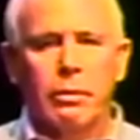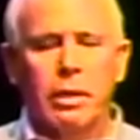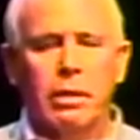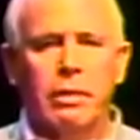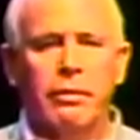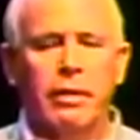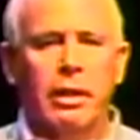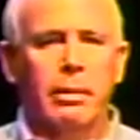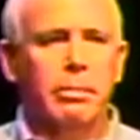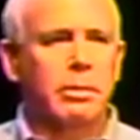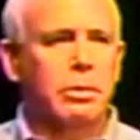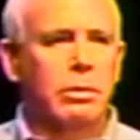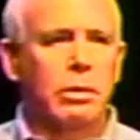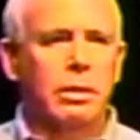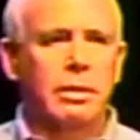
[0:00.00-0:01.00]
He developed
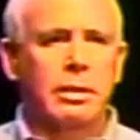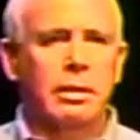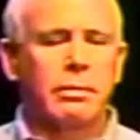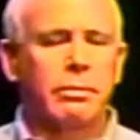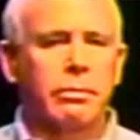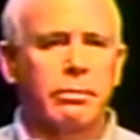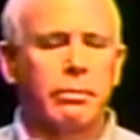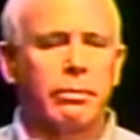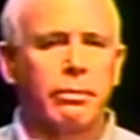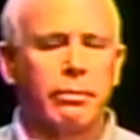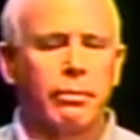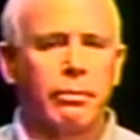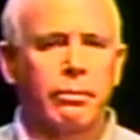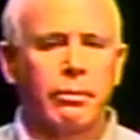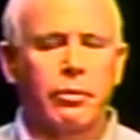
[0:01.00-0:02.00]
what's called a
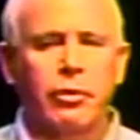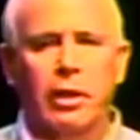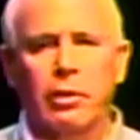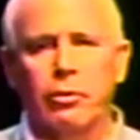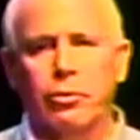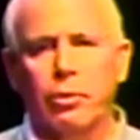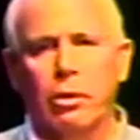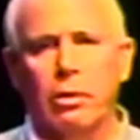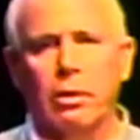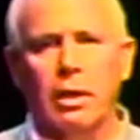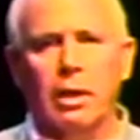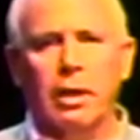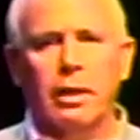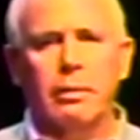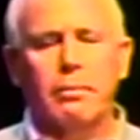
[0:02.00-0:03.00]
self-salt
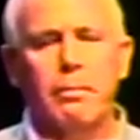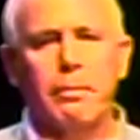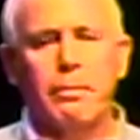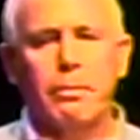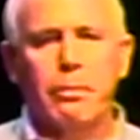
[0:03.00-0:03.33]
line.